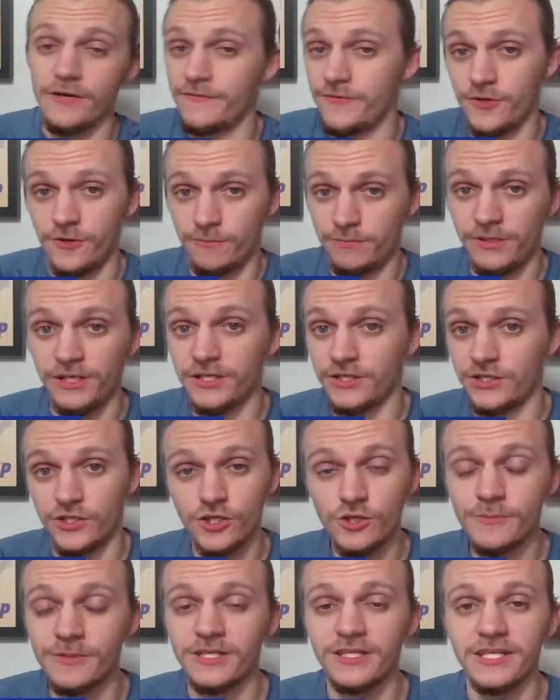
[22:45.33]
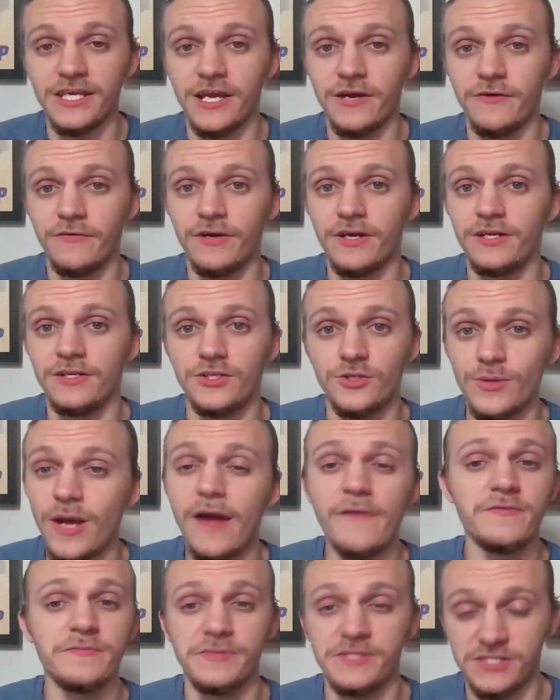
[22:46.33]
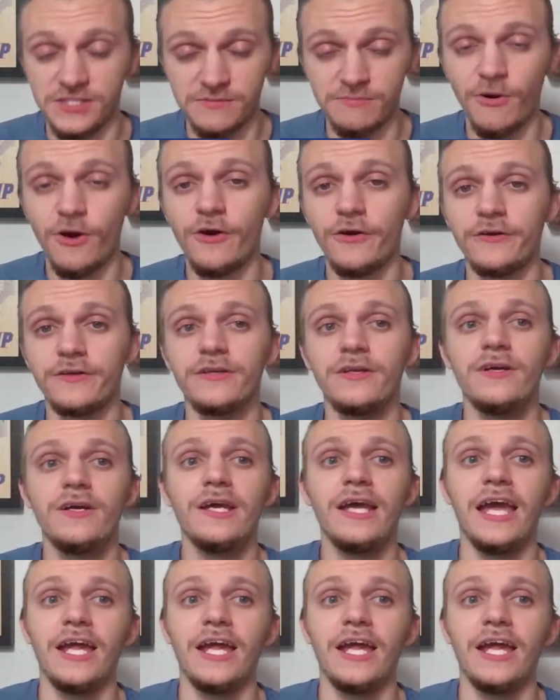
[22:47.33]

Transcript: if you're playing QB the air raid, you have to be smart